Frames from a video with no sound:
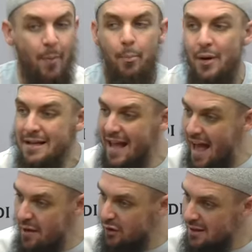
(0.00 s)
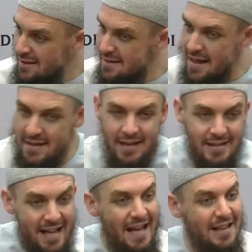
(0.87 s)
bring the evidence, then they
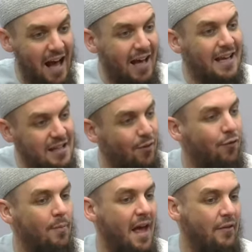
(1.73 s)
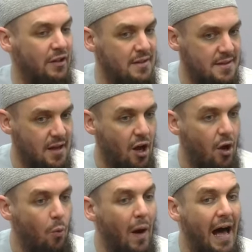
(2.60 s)
take the aqeedah from the evidence.
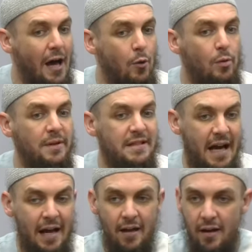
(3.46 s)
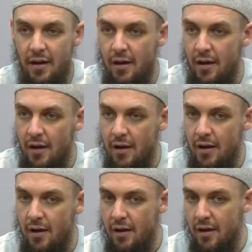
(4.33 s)
Wa ahlul bid'ah
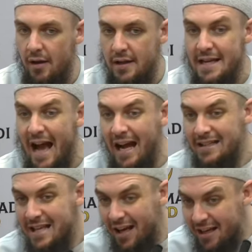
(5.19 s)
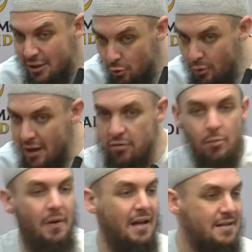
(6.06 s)
ya'taqiduna
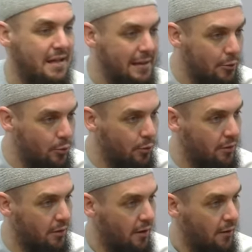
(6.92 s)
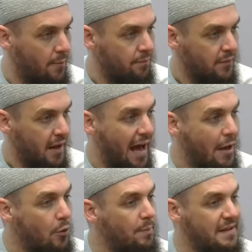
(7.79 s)
thumma yastadillun.
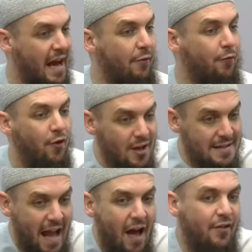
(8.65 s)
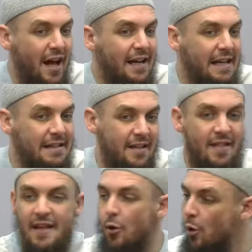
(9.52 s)
Ahlul bid'ah, first they have an aqeedah,
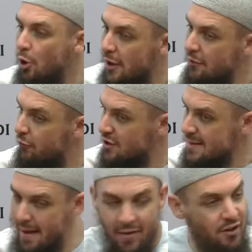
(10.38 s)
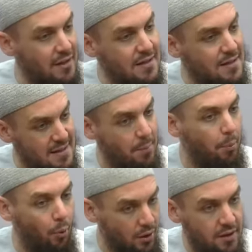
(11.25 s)
then they go looking for some evidence to
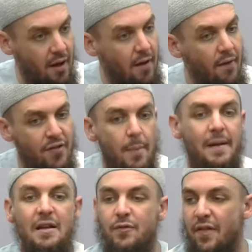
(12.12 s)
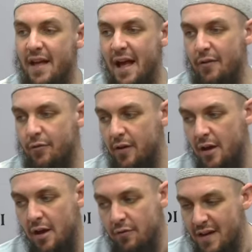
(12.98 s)
support the belief that they have.
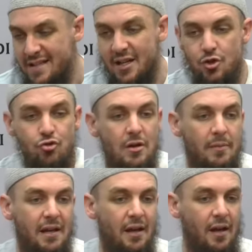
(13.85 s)
But it's extremely